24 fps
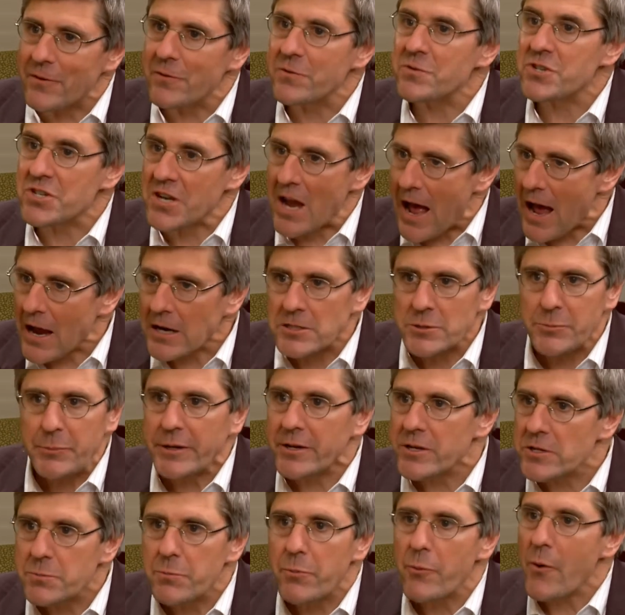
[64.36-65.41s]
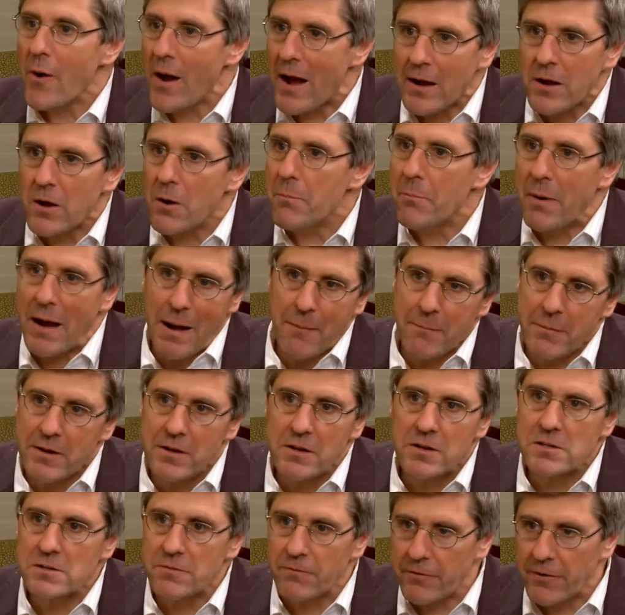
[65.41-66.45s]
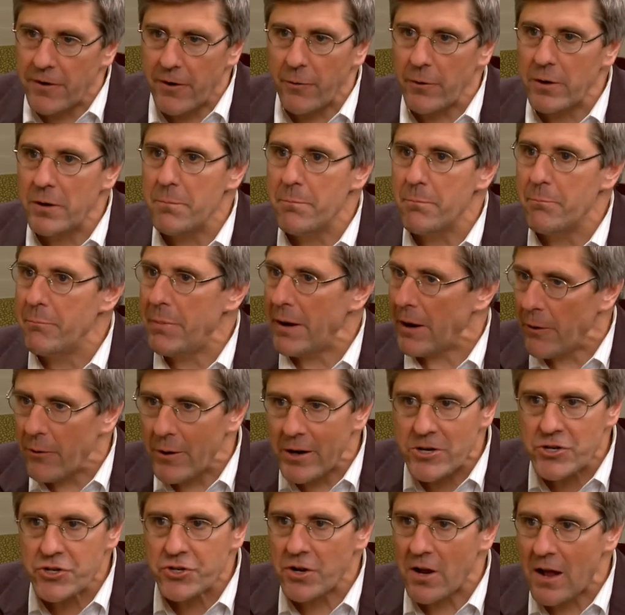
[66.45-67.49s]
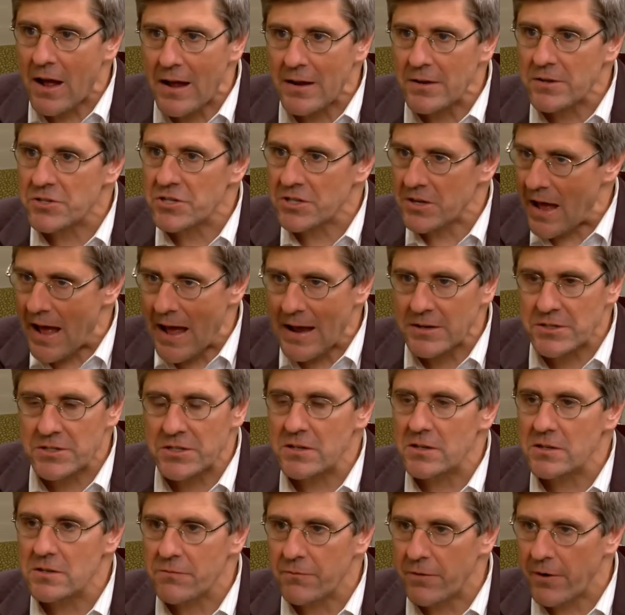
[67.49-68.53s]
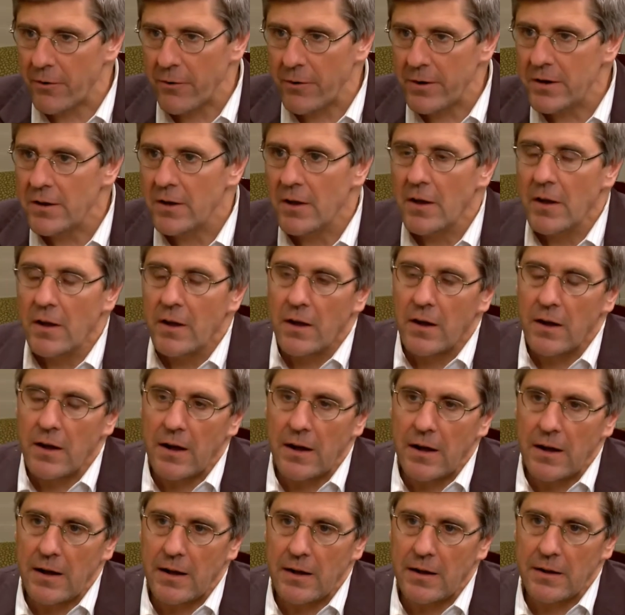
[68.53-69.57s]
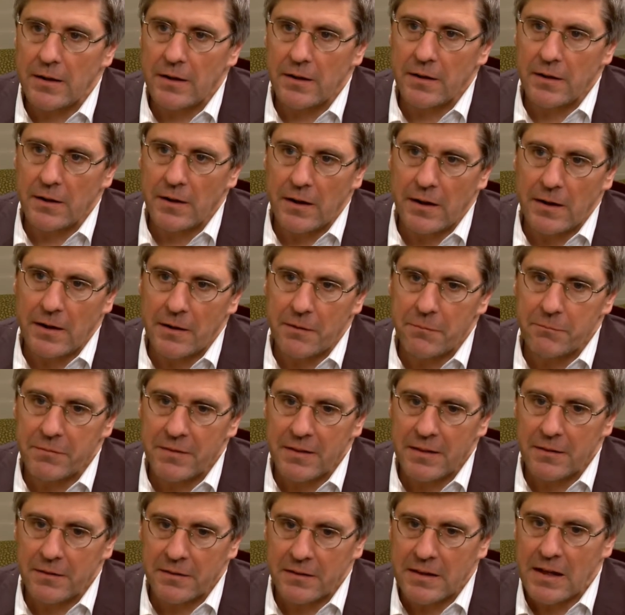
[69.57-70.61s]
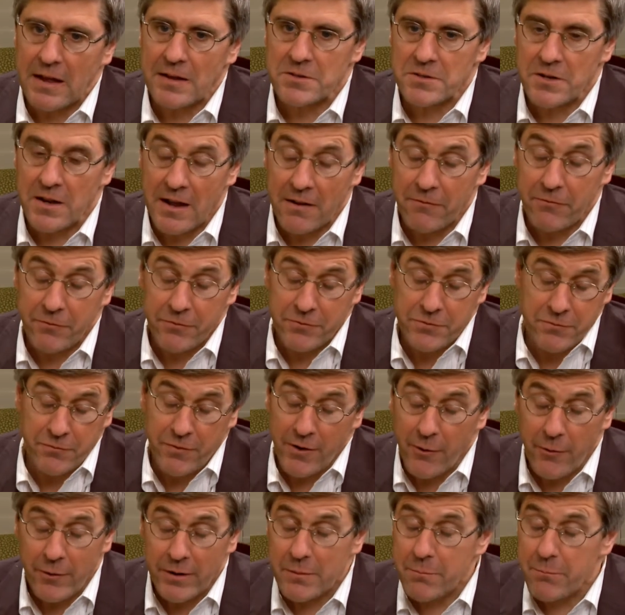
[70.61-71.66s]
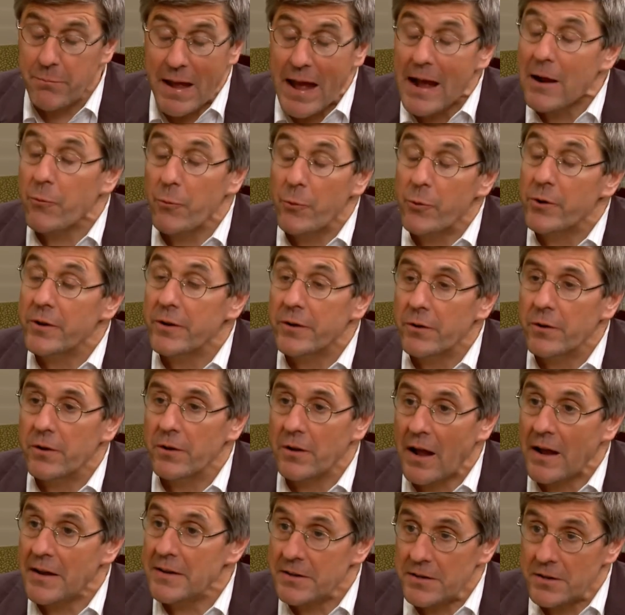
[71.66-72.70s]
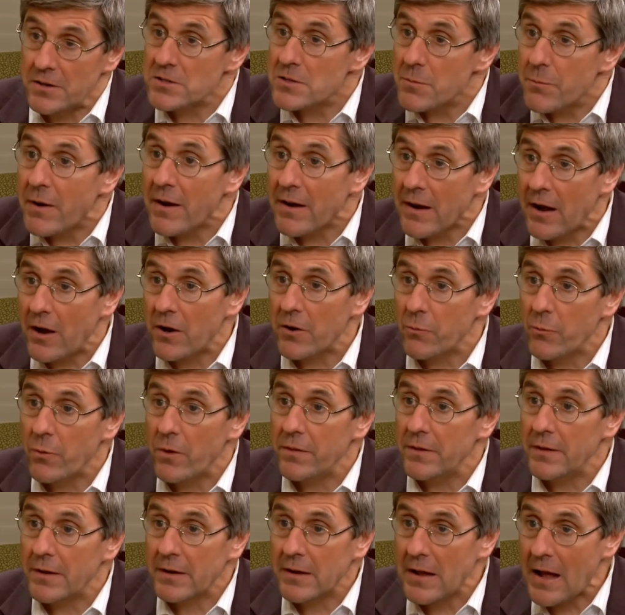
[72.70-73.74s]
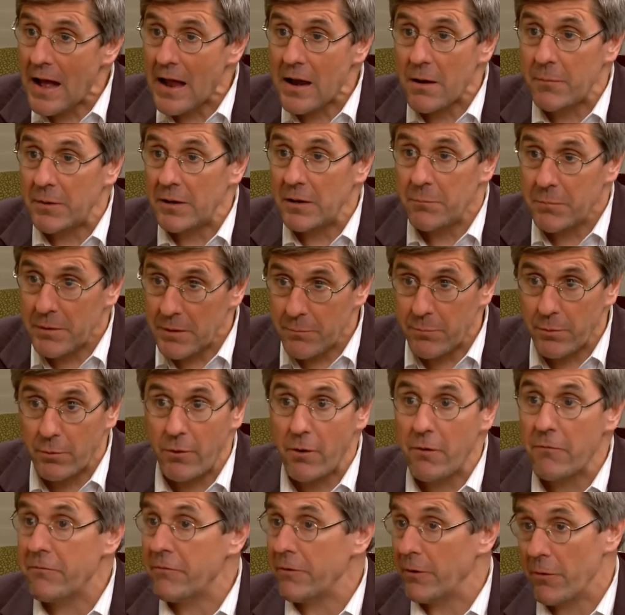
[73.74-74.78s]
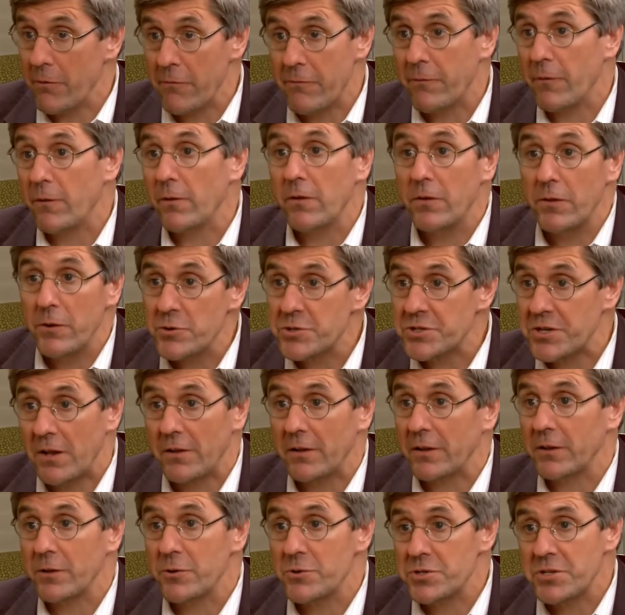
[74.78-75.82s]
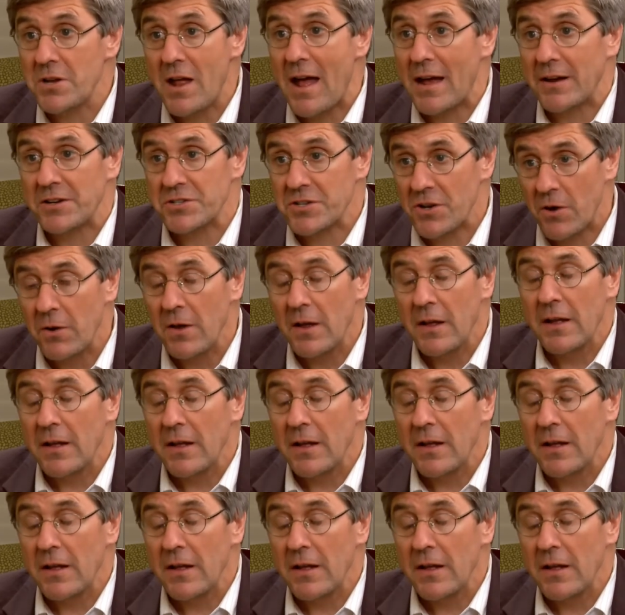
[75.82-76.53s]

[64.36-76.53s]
of stocks because Barack Obama is very bearish on stocks and he's very uh, uh, kind of have very backward ideas about how to run the economy. People are fearful and they're selling their stocks. So